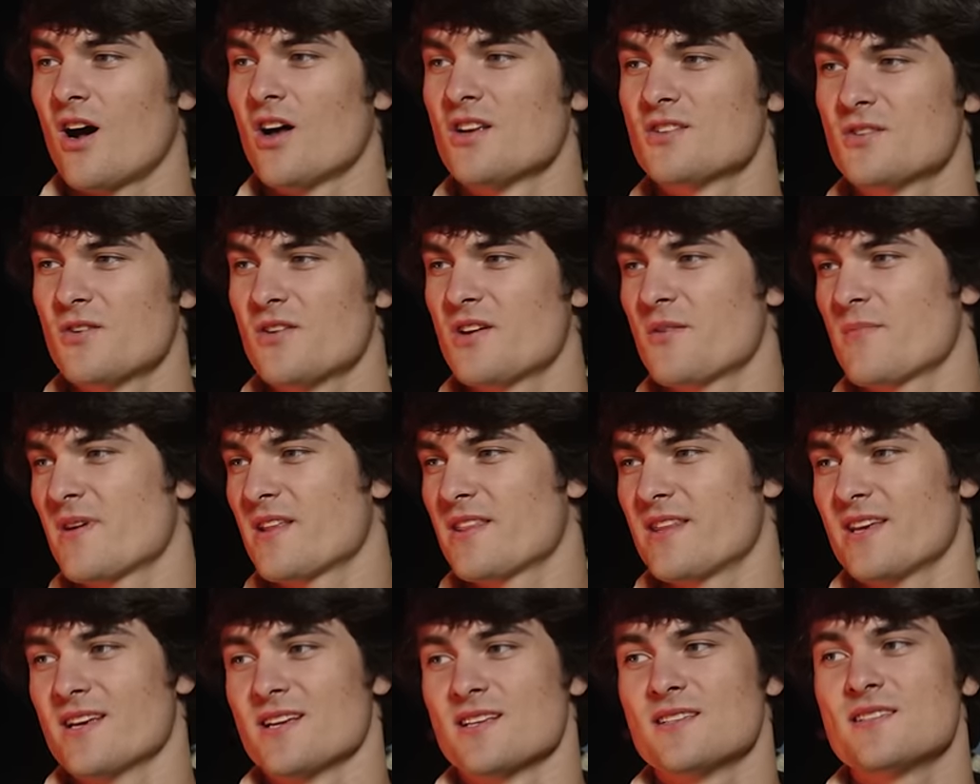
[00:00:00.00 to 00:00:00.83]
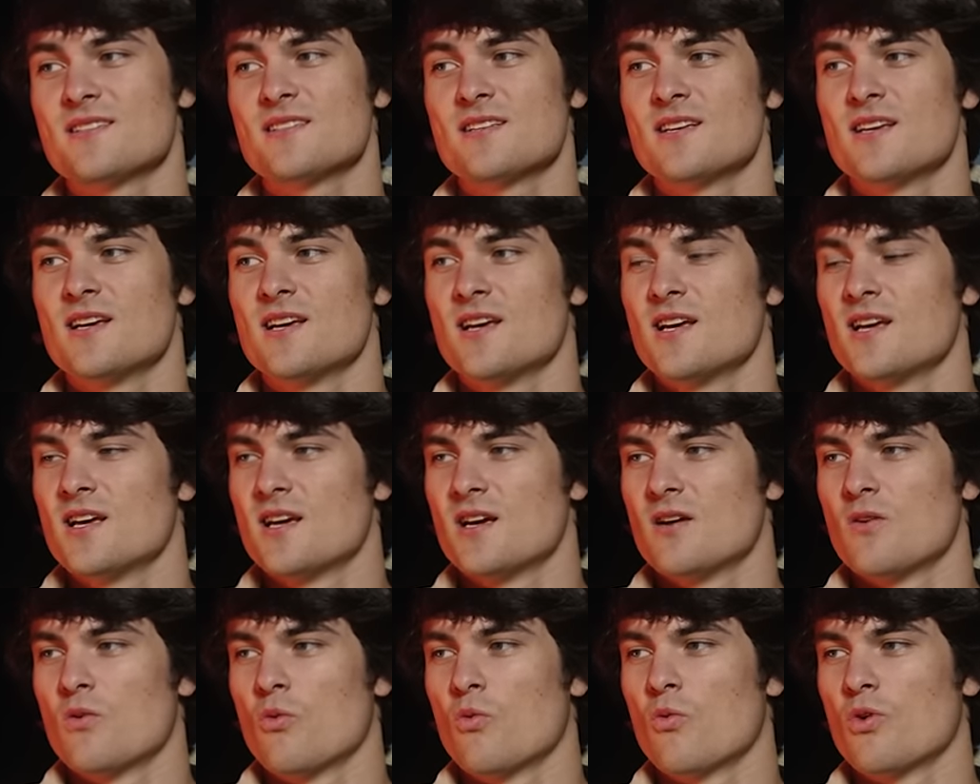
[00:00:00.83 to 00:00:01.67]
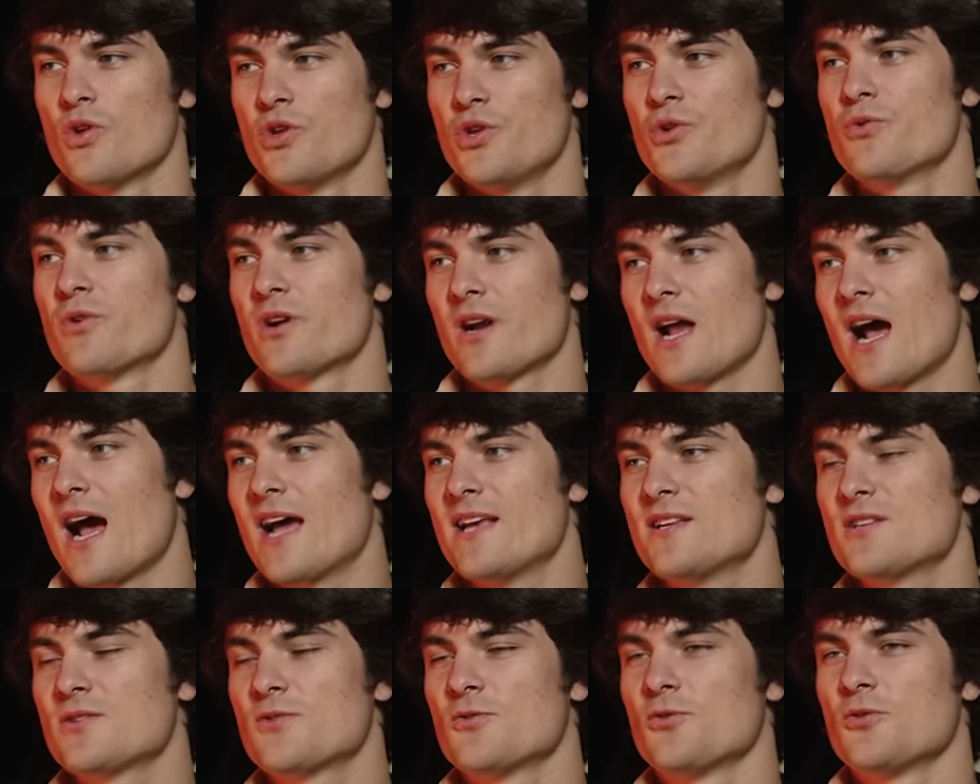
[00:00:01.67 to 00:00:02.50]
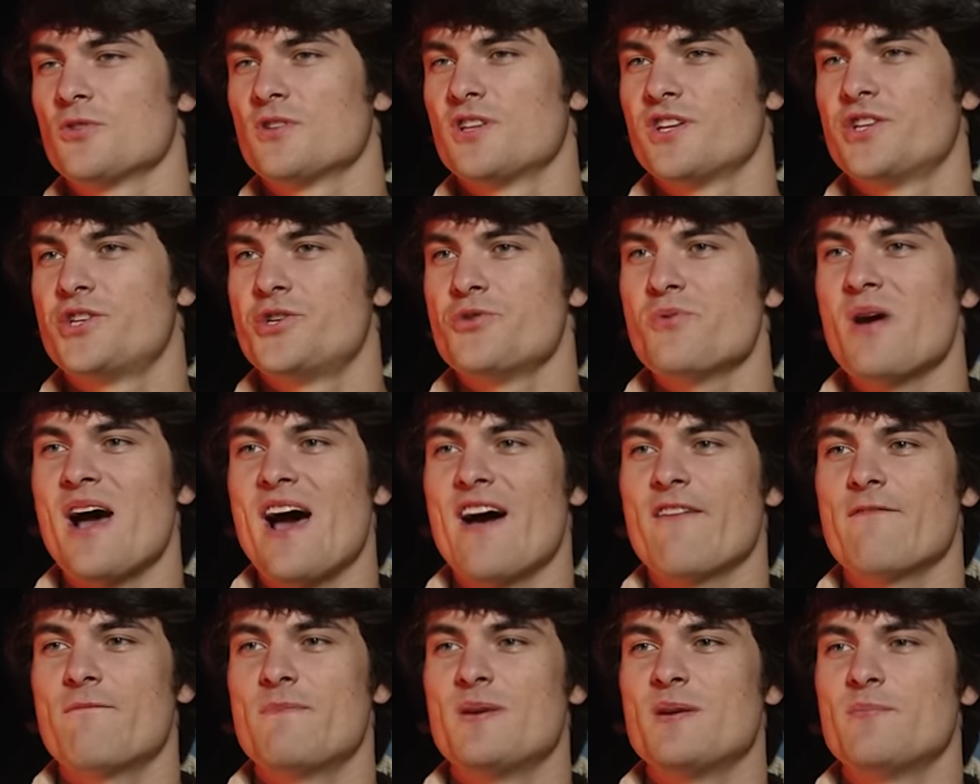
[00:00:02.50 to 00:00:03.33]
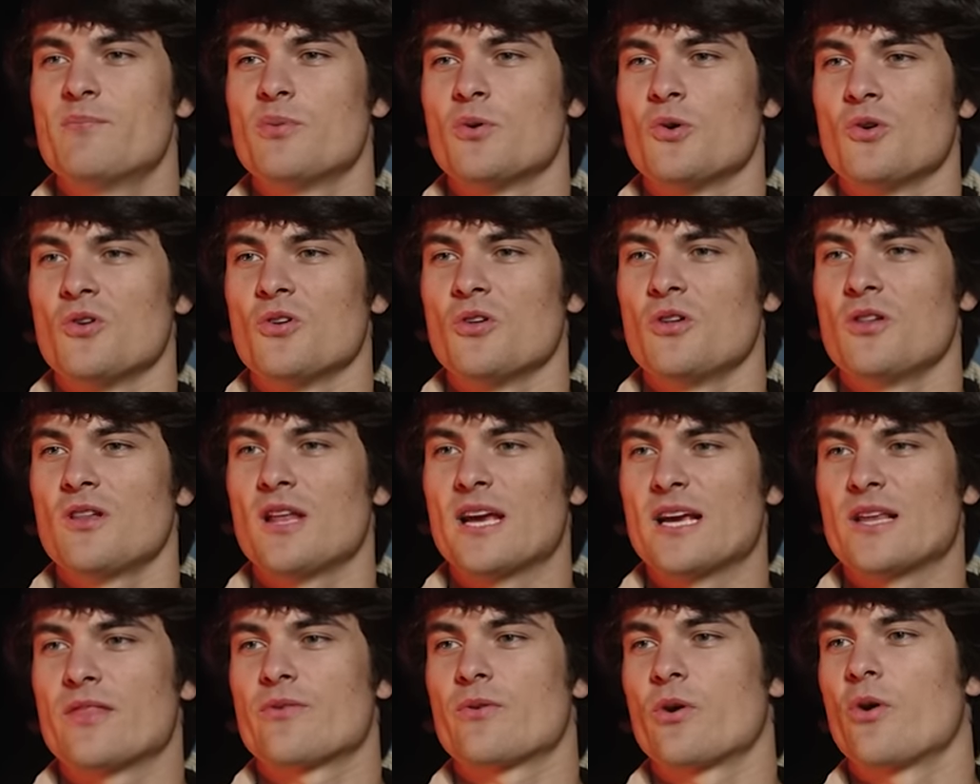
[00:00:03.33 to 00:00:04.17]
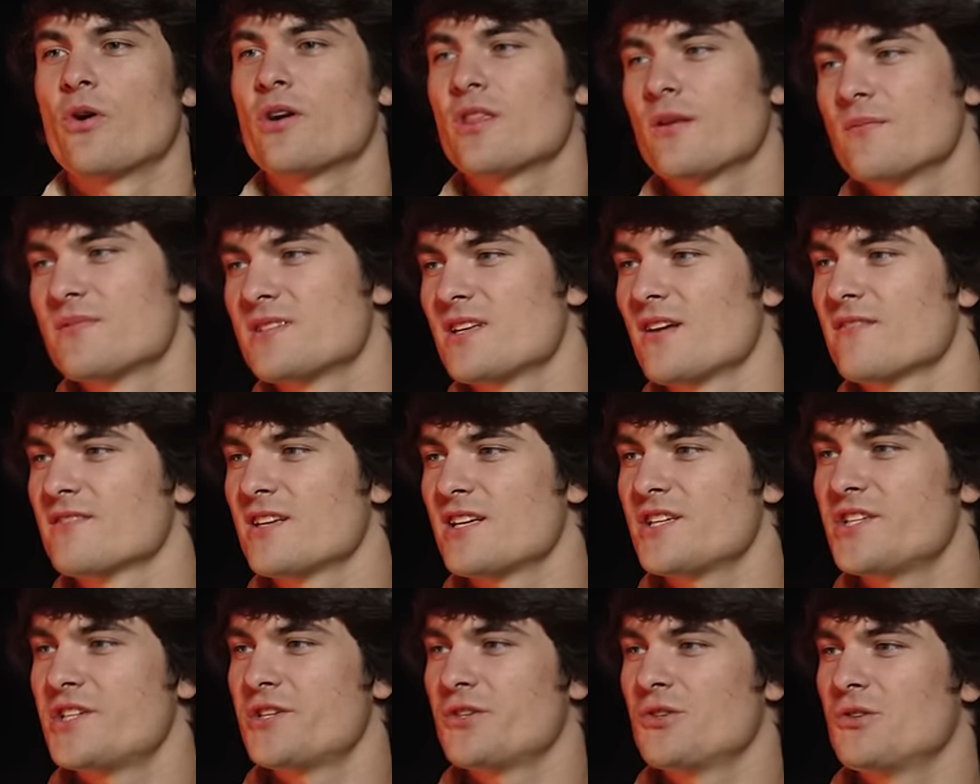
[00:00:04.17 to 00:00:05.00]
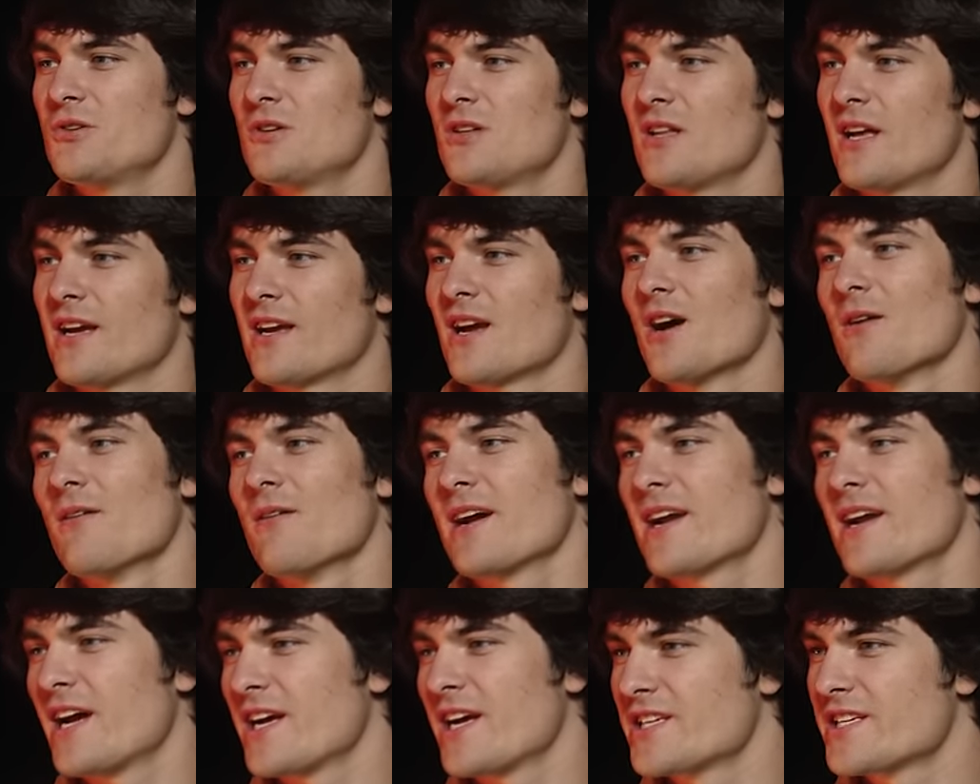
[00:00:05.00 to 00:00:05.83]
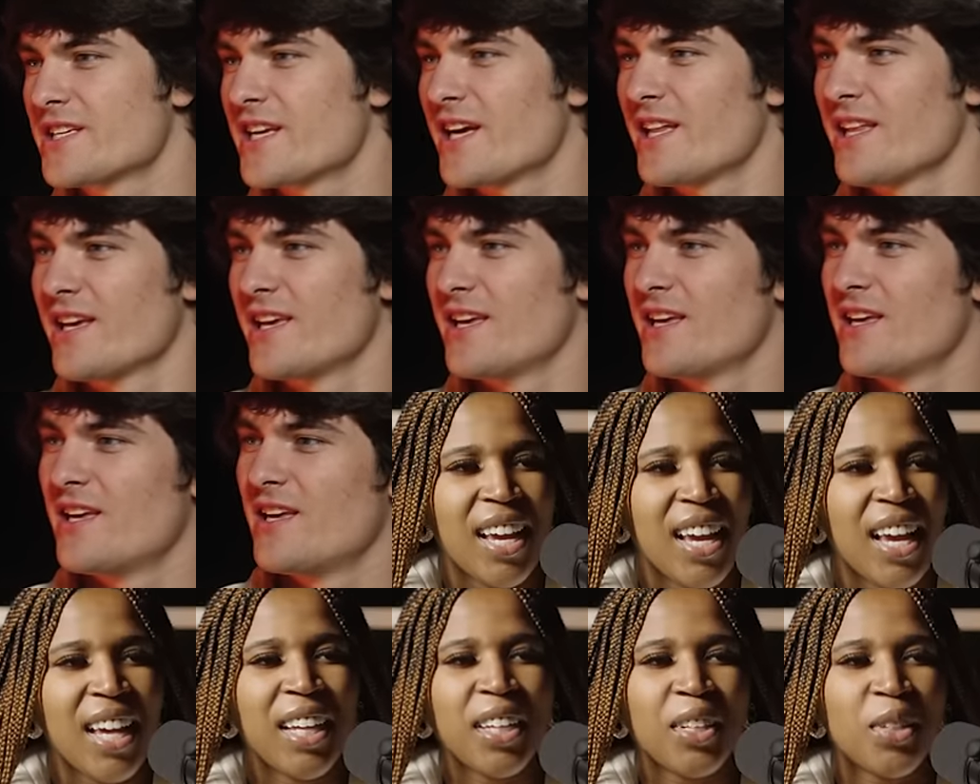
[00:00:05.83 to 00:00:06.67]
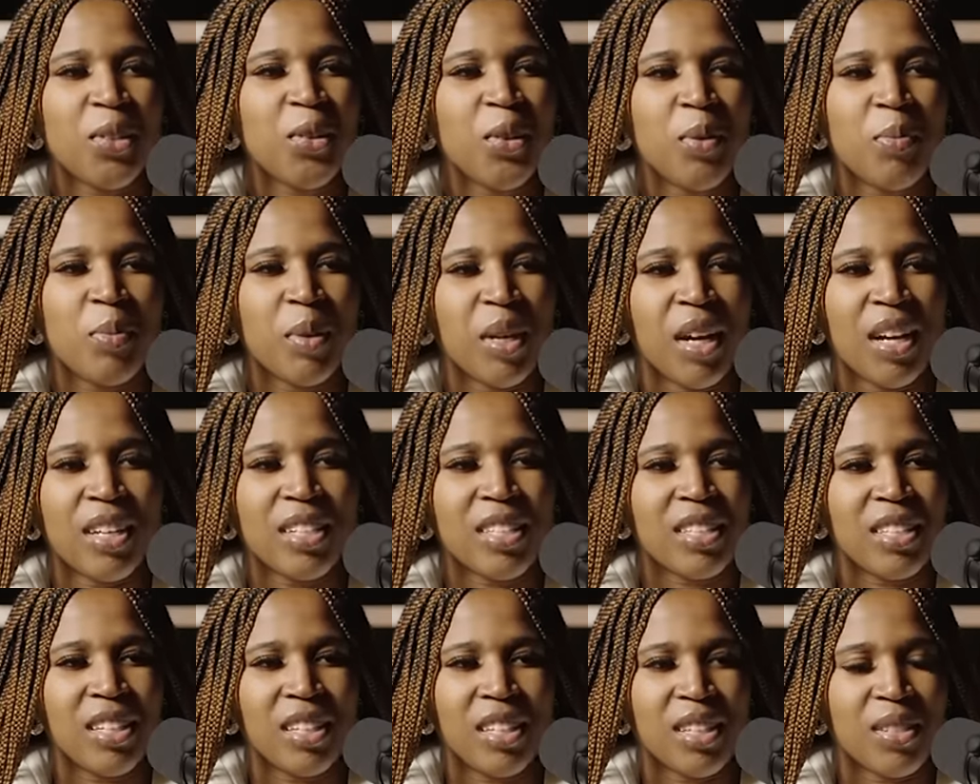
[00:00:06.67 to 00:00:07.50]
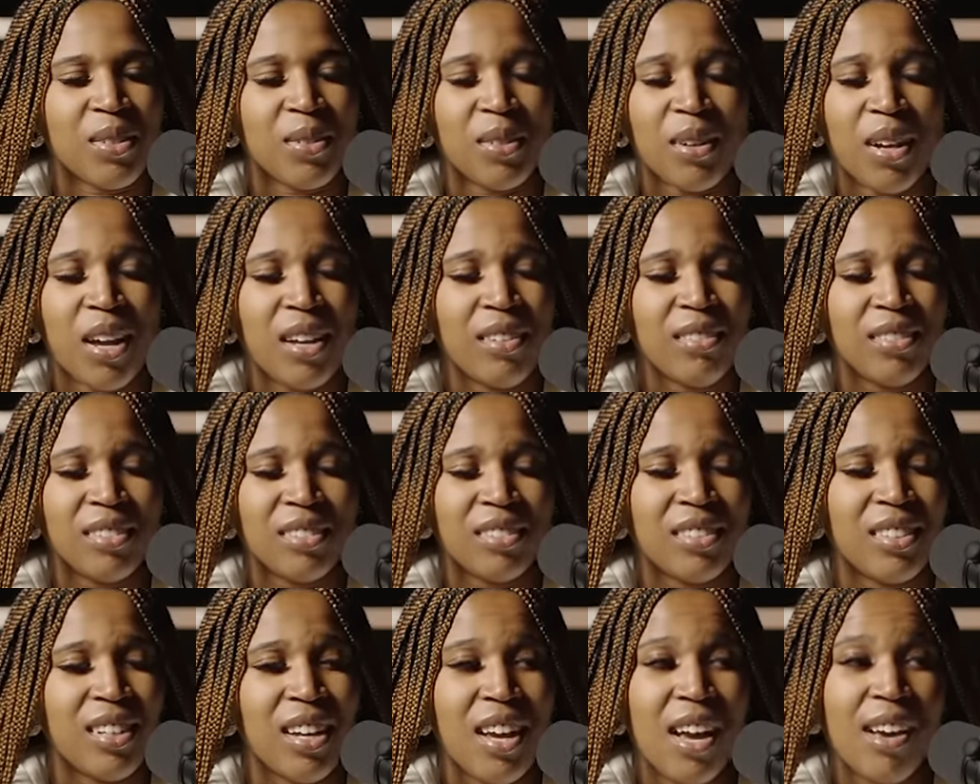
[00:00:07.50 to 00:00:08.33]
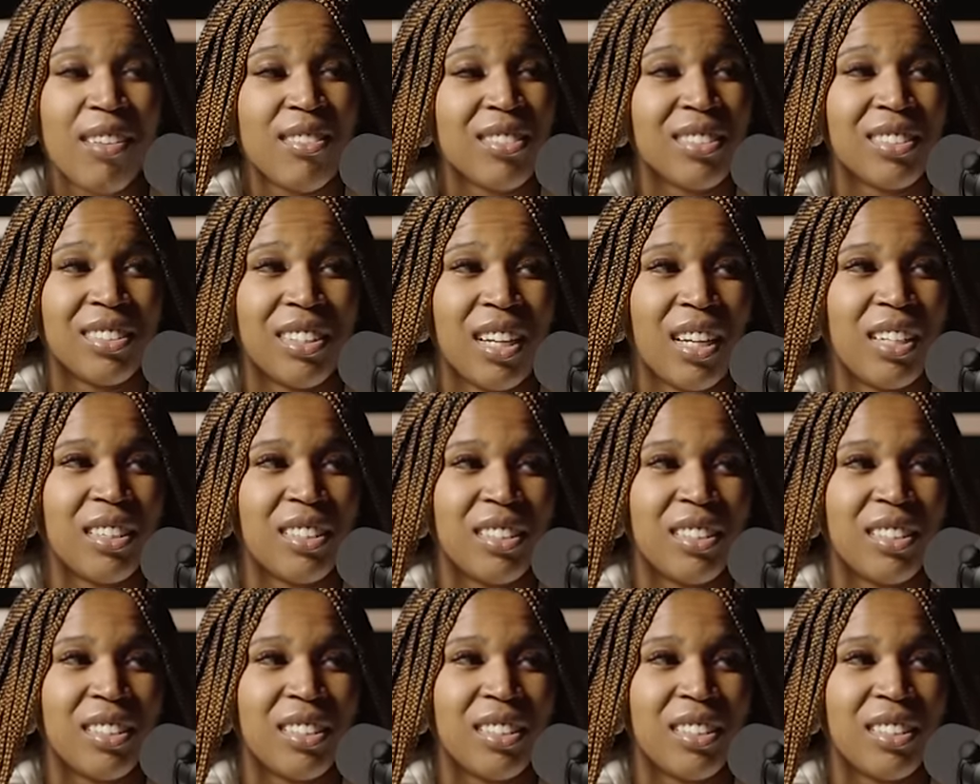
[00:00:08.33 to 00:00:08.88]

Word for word: also think about this. Yeah. When you were in high school, did you have people like throwing themselves at you? Like, "Oh my gosh, Kelly." hey you could be honest on this one. I was I was not